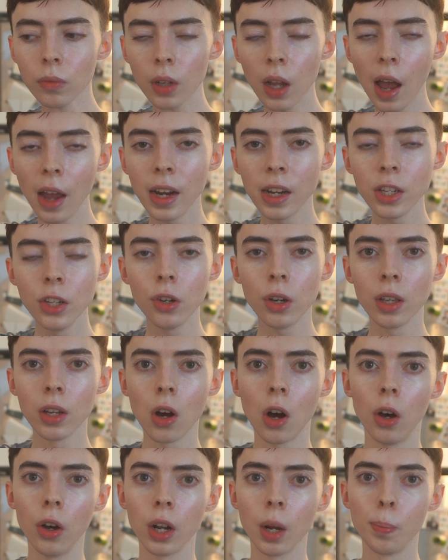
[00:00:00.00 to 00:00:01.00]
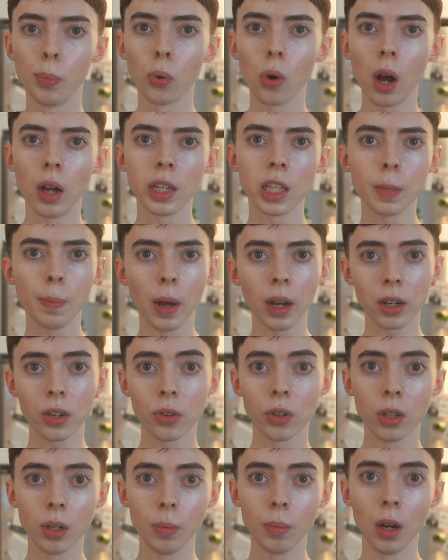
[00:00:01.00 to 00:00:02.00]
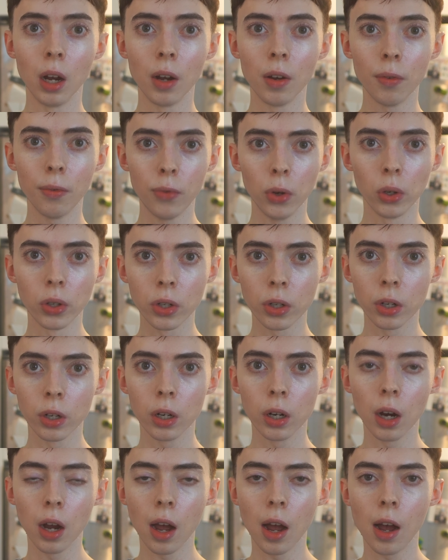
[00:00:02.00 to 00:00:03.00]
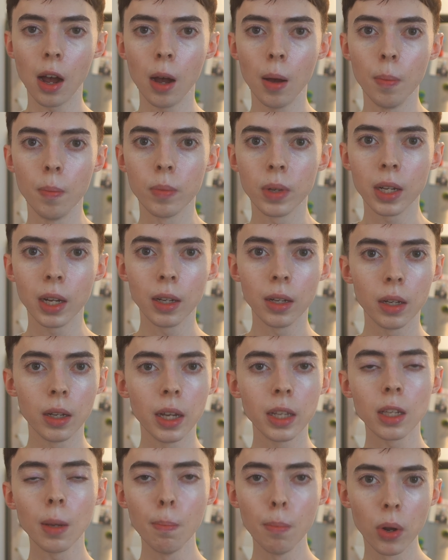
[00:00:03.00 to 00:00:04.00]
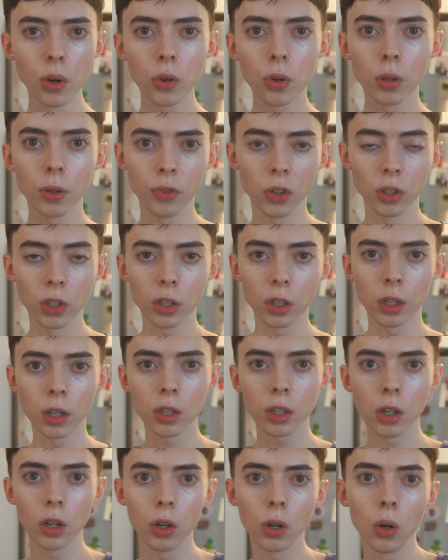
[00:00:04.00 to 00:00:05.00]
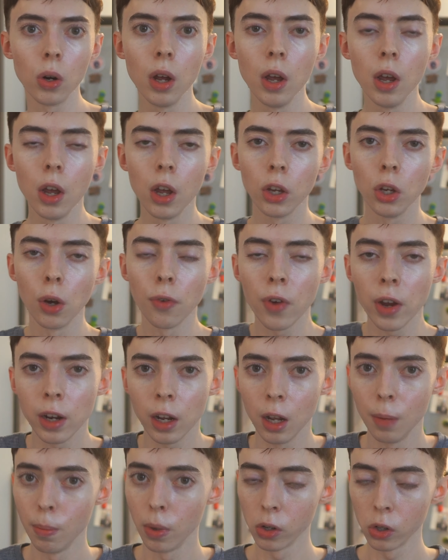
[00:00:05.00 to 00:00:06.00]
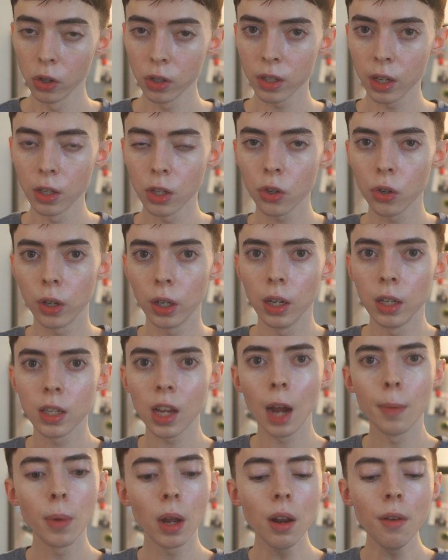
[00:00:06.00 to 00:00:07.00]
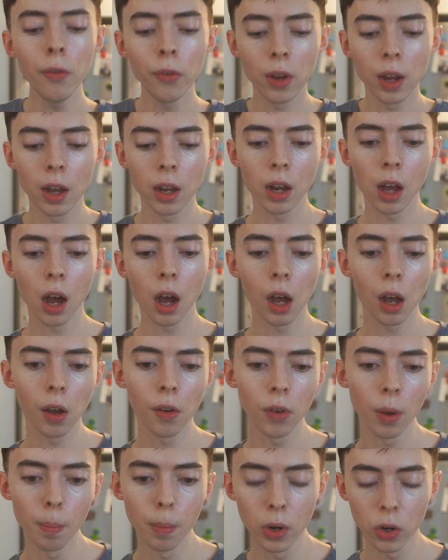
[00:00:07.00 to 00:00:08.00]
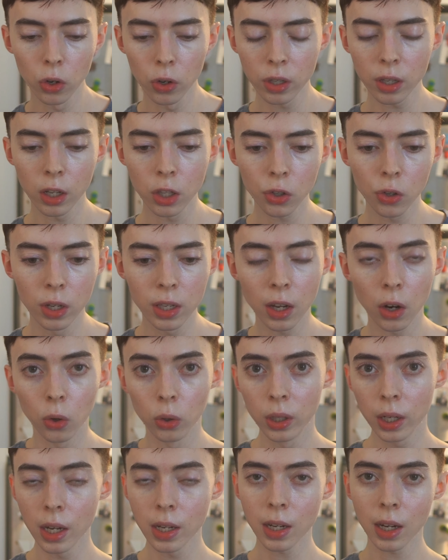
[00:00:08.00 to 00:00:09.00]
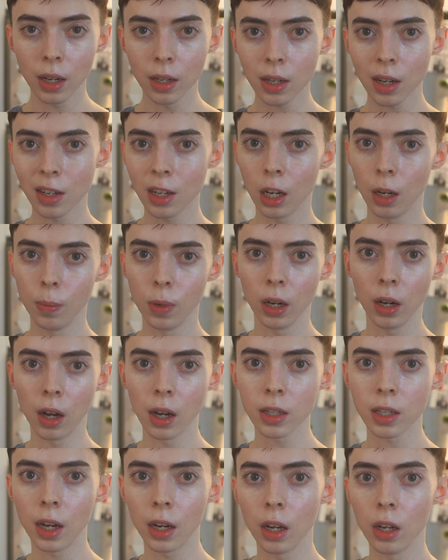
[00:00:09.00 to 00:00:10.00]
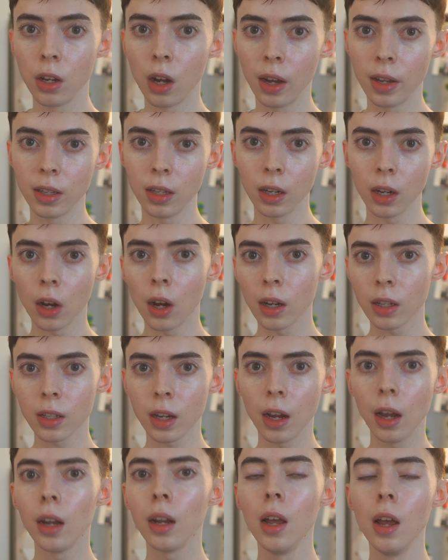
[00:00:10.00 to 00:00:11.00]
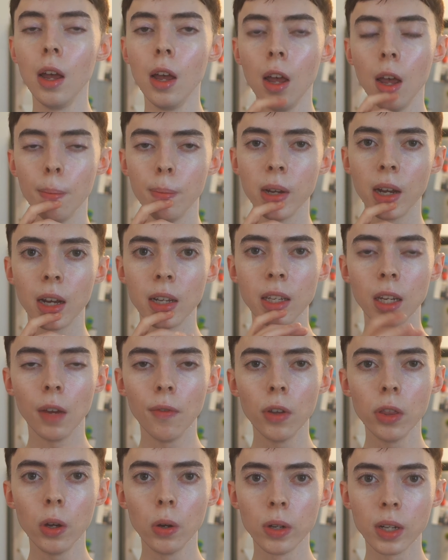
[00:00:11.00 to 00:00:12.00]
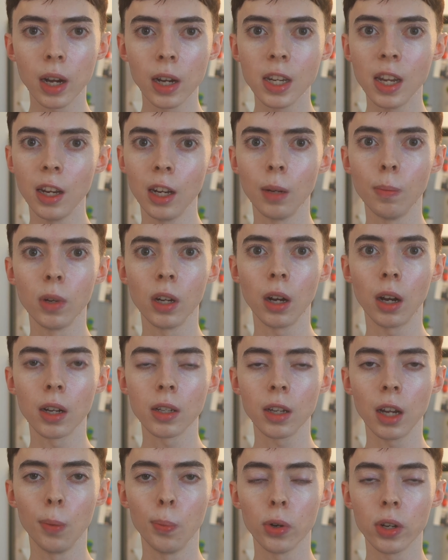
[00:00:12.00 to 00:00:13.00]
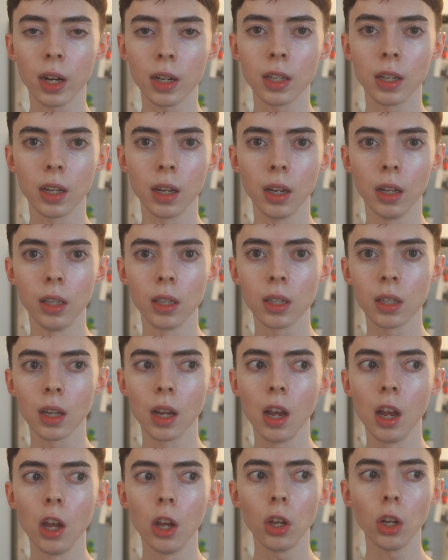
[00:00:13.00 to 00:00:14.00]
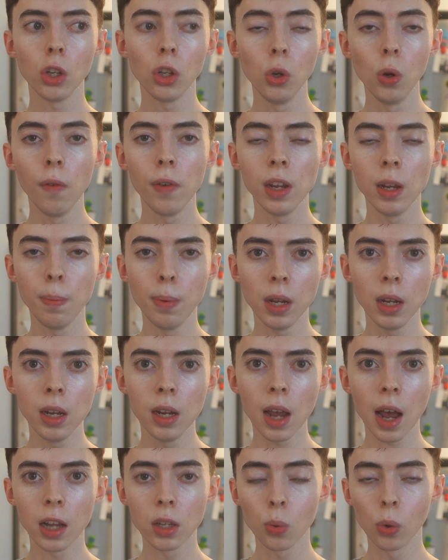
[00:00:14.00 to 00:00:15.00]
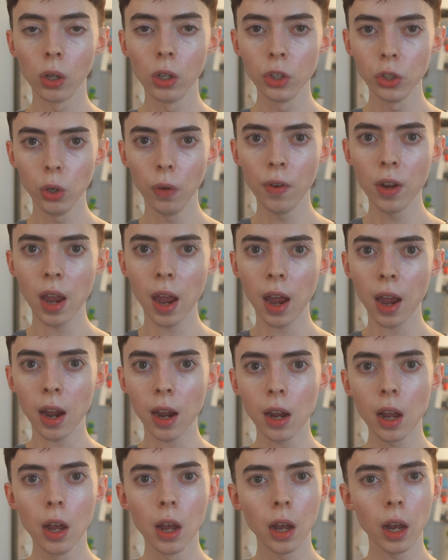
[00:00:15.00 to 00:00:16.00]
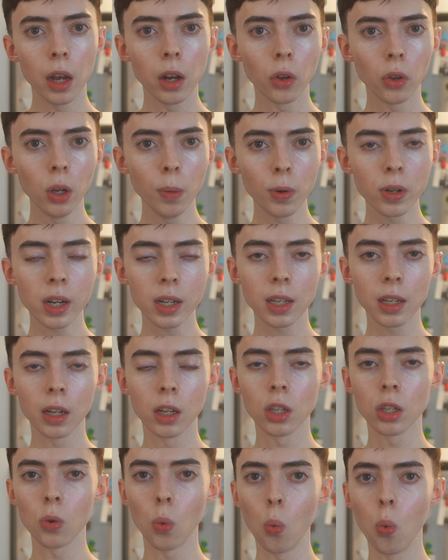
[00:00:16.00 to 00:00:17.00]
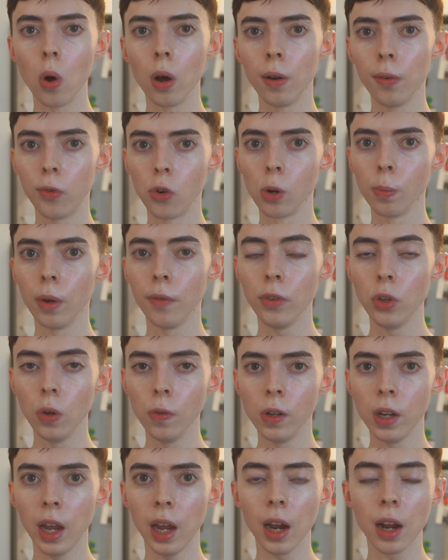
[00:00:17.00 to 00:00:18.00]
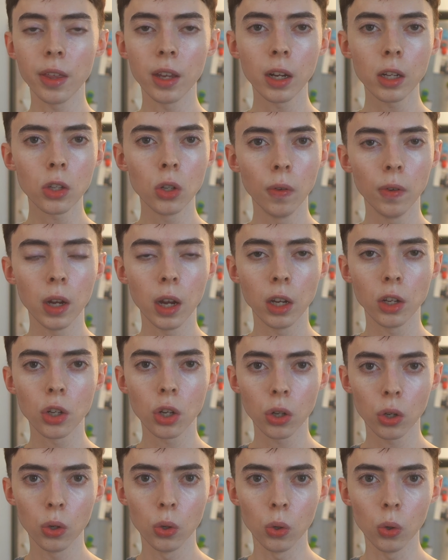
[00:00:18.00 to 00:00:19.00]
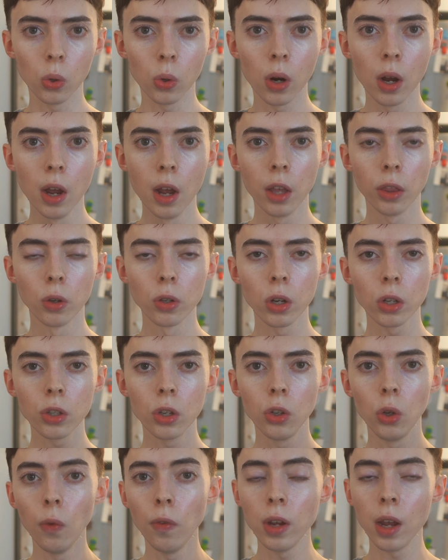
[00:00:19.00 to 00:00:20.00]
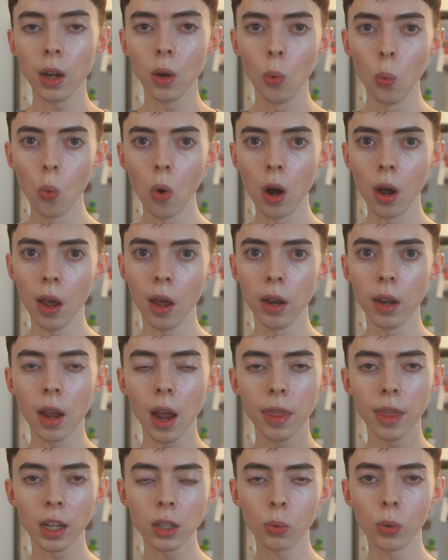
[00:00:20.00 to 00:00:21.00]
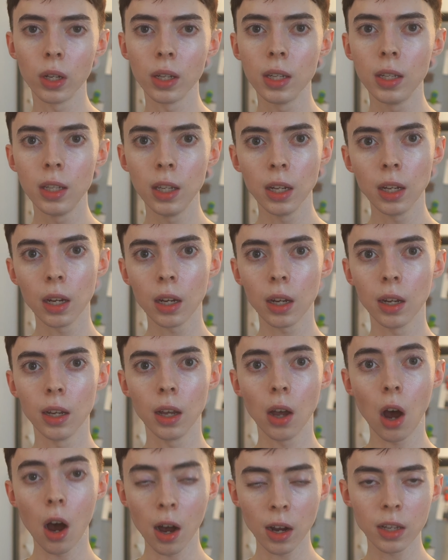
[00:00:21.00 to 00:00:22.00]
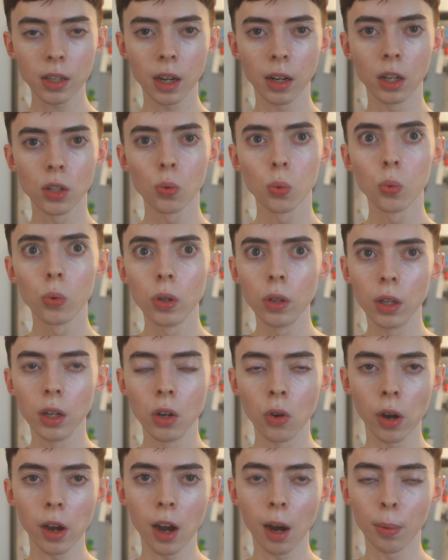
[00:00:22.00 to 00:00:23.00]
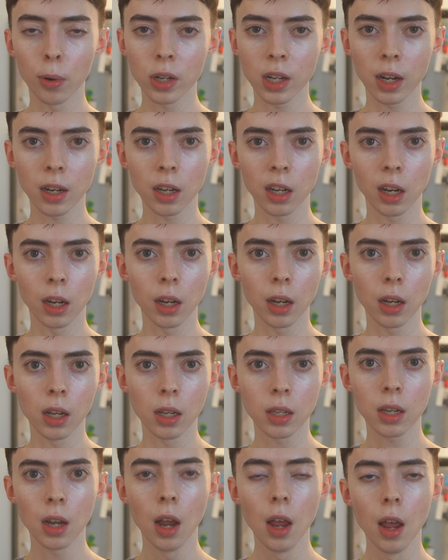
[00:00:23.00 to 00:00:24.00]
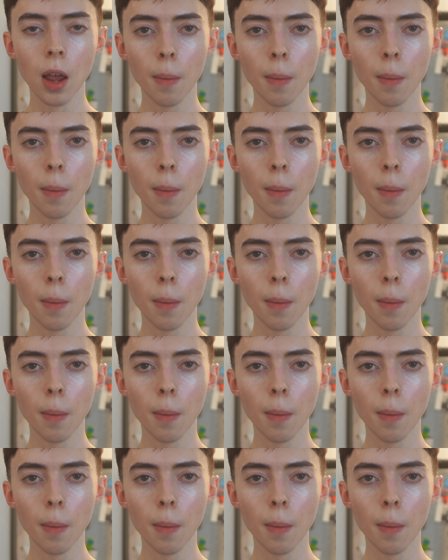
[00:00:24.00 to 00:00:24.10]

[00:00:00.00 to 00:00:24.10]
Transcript: I guess you could call it a broad spectrum filter. Uh, it's a mineral filter, so you'll find it in mineral sunscreens. I'm not a fan of mineral sunscreens that only contain titanium dioxide and not zinc oxide, because even though titanium dioxide protects against U V B as well as U V A, it only protects against one form of U V A. I think it's U V A two. There's also U V A one, and that's what zinc oxide is really great at protecting against.